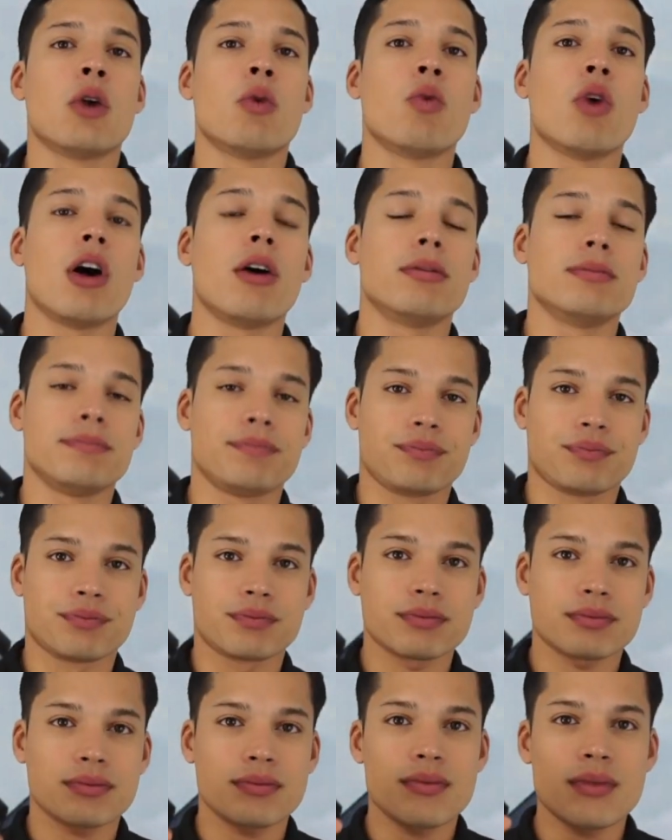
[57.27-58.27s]

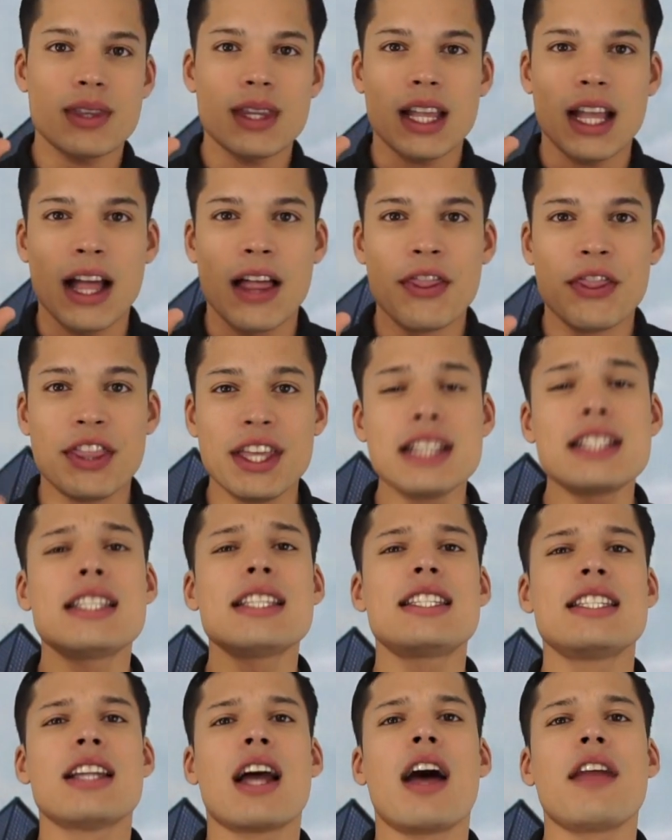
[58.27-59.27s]
Well, this
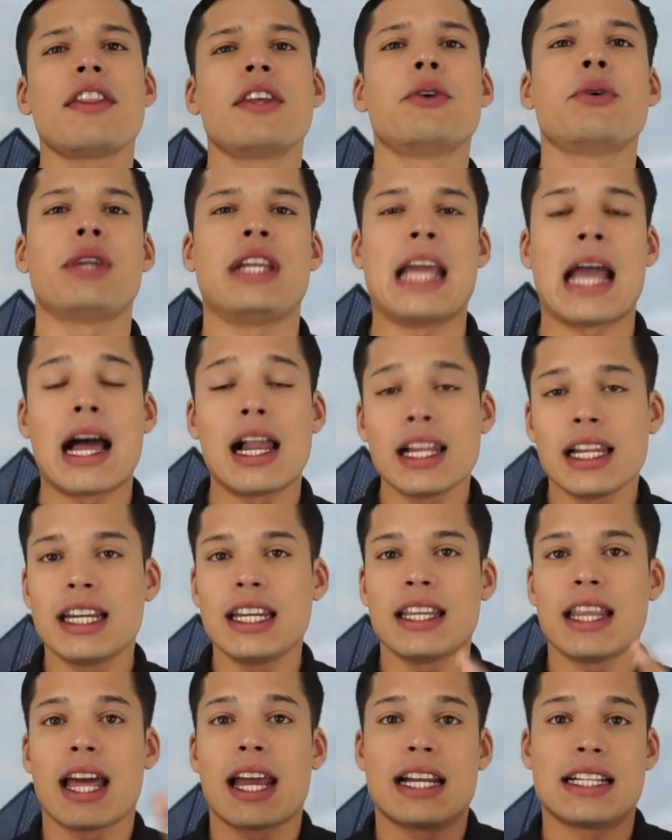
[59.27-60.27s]
is not the
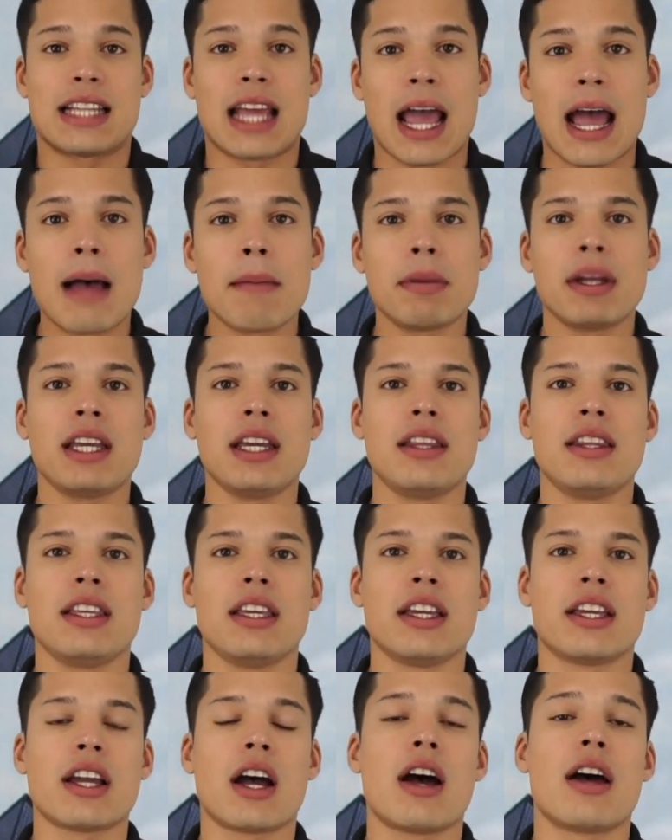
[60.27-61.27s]
reality that is happening in
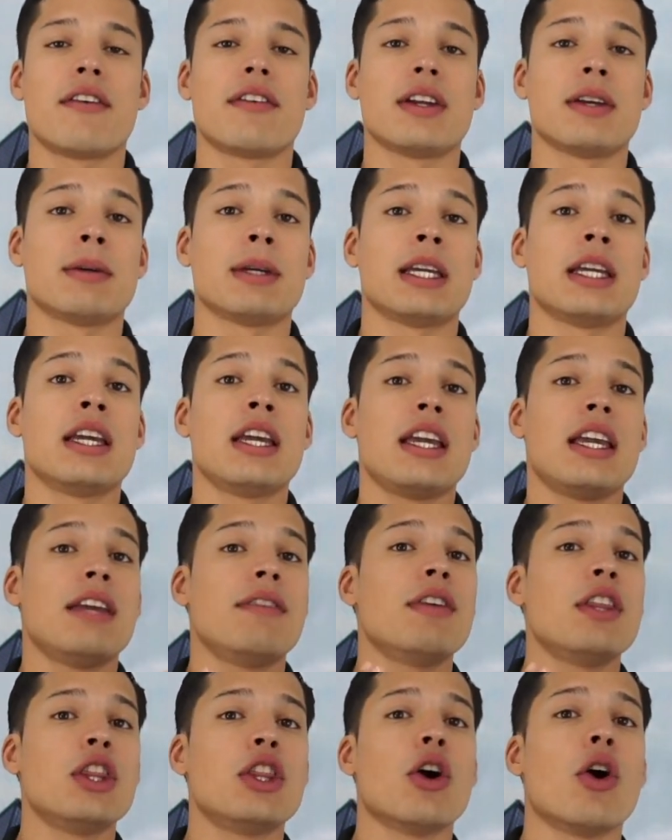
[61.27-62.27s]
the economy.
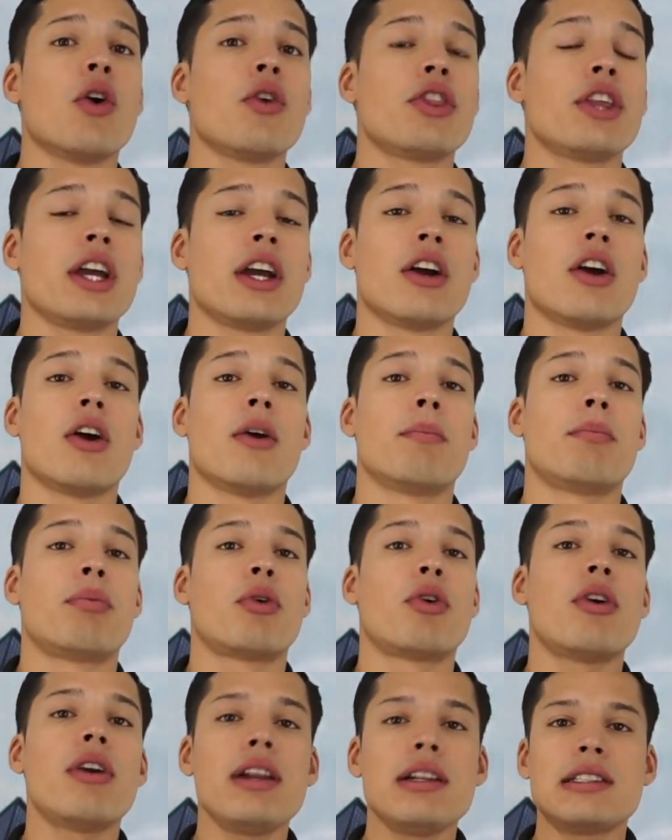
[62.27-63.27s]
Even though they are
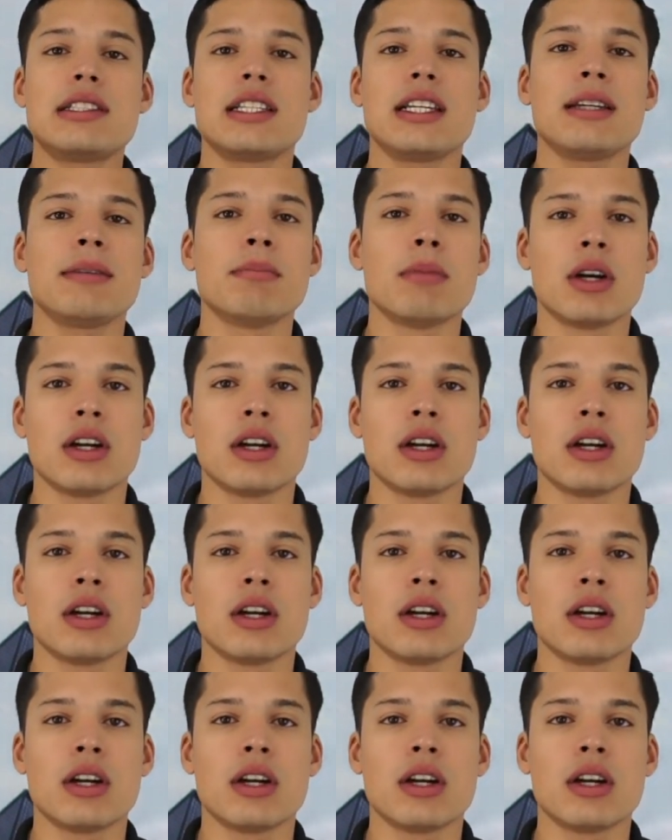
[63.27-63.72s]
printing